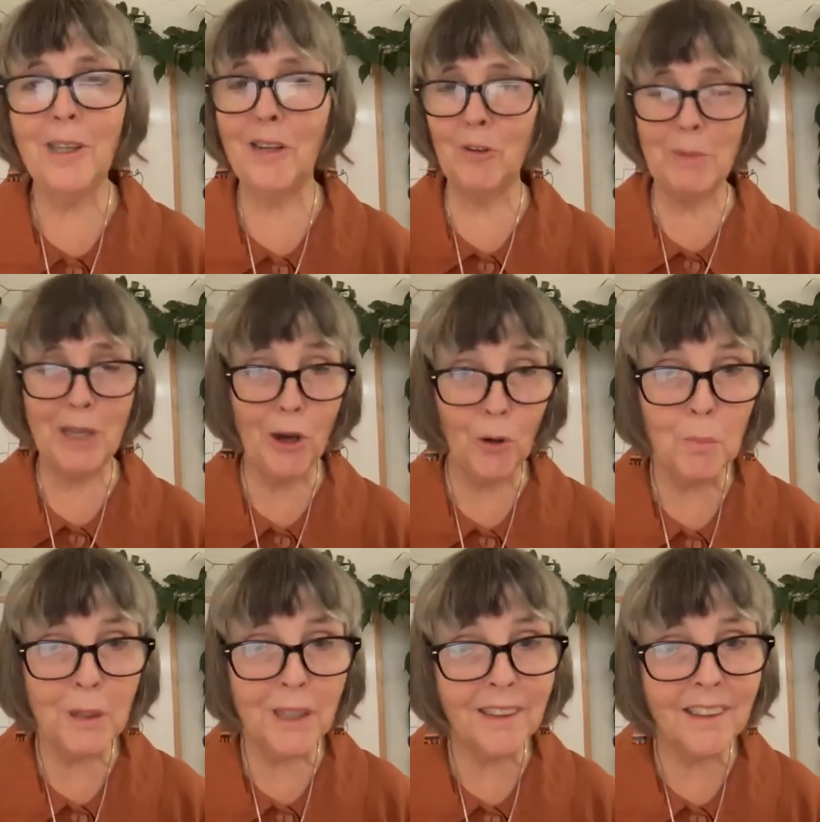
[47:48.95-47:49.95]
We'll have to be
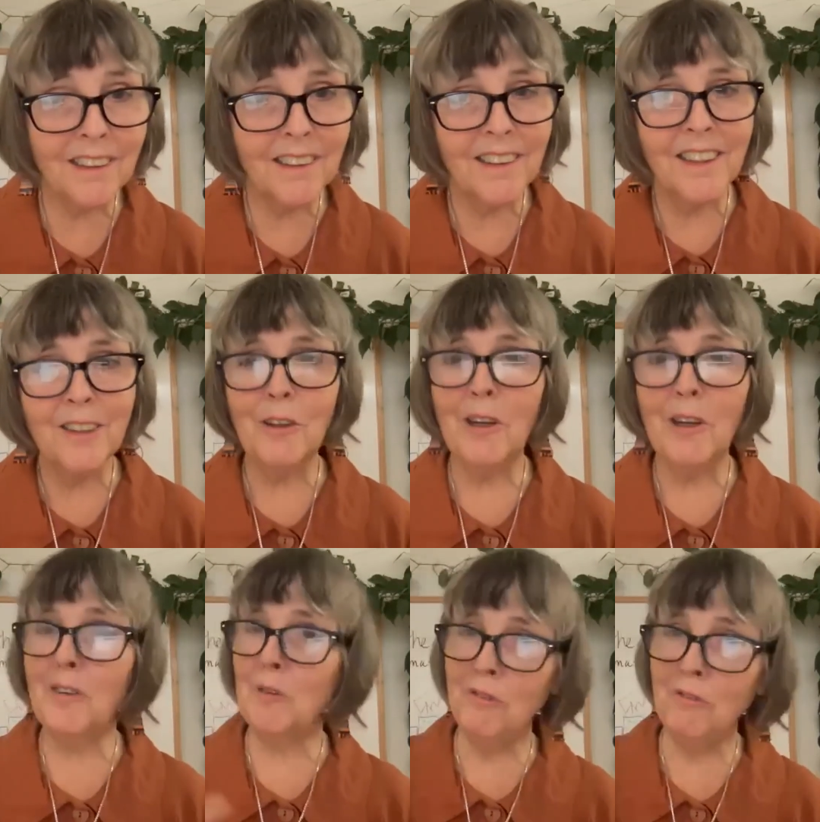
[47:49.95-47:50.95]
open. We'll
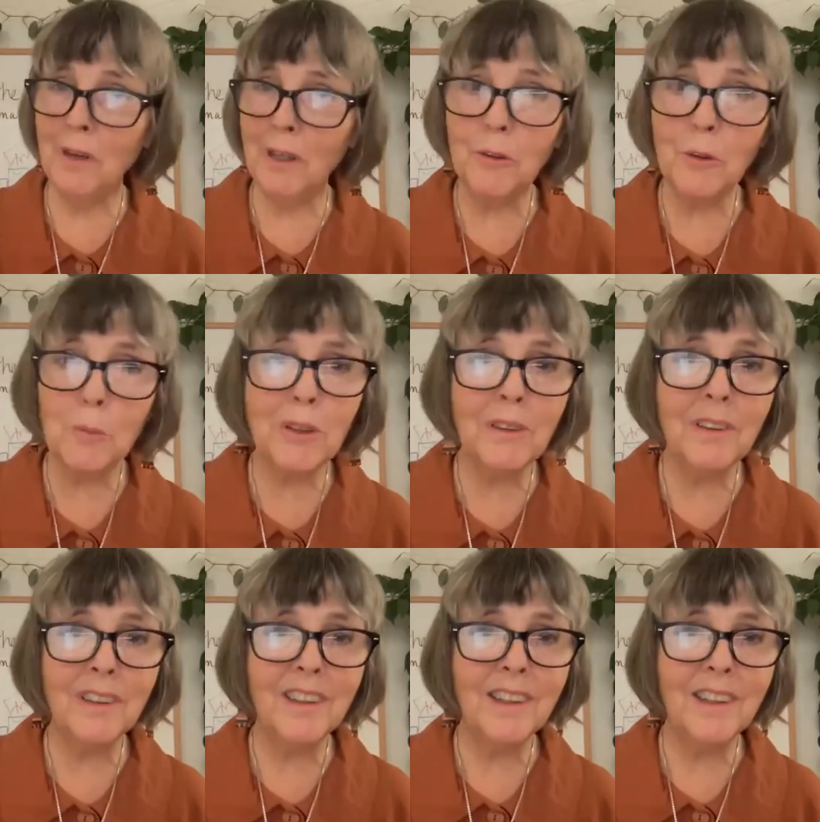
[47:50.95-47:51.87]
have to be vulnerable,